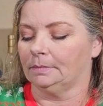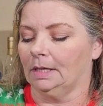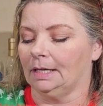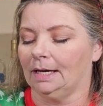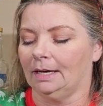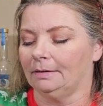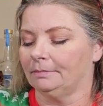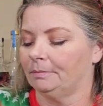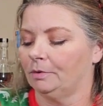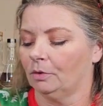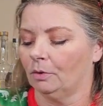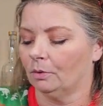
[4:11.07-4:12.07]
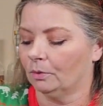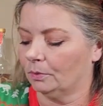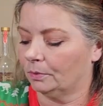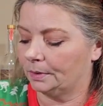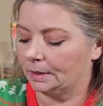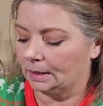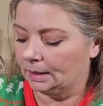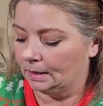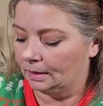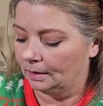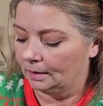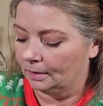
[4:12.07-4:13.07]
Again, the whole
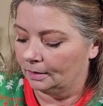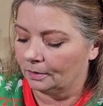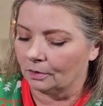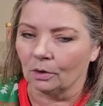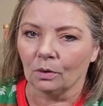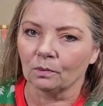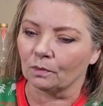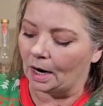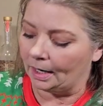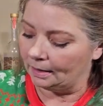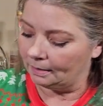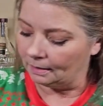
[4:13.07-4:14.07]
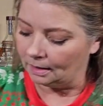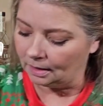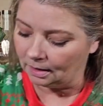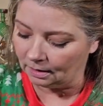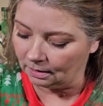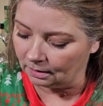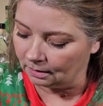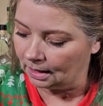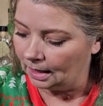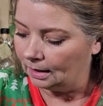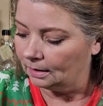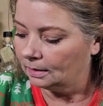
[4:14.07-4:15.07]
rye thing,
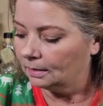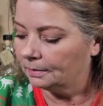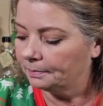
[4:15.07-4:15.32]
like,